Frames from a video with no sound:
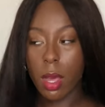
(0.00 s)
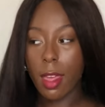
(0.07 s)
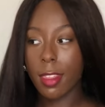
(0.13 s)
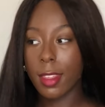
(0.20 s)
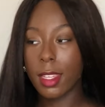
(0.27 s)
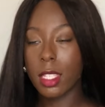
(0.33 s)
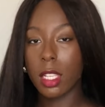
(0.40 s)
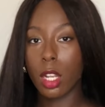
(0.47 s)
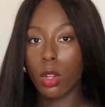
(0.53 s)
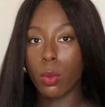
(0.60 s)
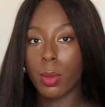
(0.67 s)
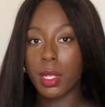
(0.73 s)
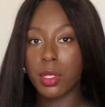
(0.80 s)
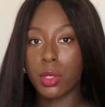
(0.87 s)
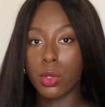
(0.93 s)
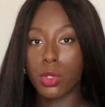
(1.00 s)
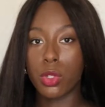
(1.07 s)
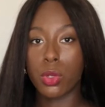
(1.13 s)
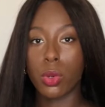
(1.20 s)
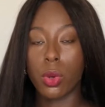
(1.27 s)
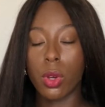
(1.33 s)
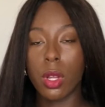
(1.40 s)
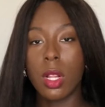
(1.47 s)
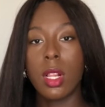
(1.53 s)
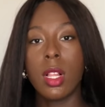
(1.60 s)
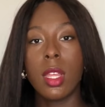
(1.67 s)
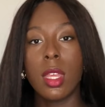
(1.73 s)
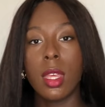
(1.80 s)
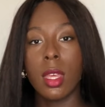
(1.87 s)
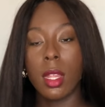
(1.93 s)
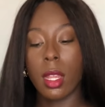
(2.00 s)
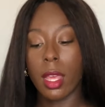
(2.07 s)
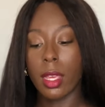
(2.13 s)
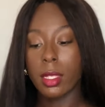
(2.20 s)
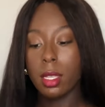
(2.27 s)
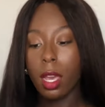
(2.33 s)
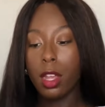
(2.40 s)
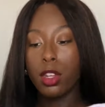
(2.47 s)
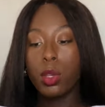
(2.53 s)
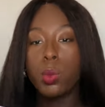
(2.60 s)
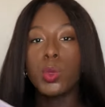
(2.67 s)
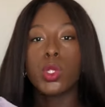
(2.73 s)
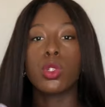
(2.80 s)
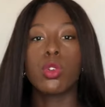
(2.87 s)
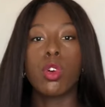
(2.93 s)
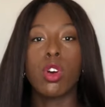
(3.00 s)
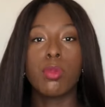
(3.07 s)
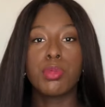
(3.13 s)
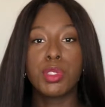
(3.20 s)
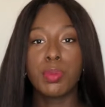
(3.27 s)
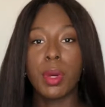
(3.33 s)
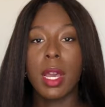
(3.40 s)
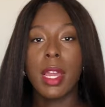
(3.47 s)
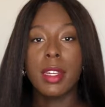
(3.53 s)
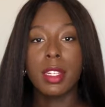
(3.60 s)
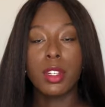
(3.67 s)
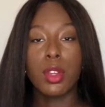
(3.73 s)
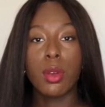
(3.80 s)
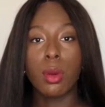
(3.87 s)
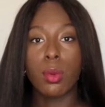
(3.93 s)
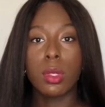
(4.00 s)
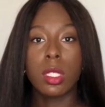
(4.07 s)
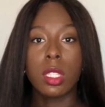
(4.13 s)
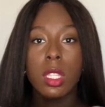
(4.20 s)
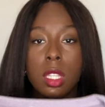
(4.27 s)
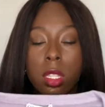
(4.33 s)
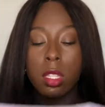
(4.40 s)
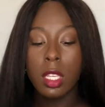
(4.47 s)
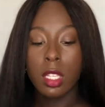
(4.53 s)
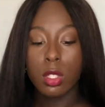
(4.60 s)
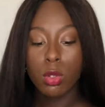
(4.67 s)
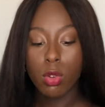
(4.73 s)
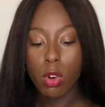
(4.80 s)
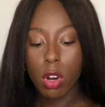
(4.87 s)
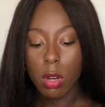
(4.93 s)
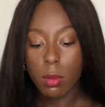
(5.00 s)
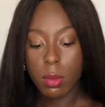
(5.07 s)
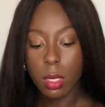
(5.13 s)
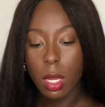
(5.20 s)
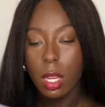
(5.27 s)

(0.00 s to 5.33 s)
I think it's a little bit too short. Like, I knew it was cropped, but I didn't know it was this cropped.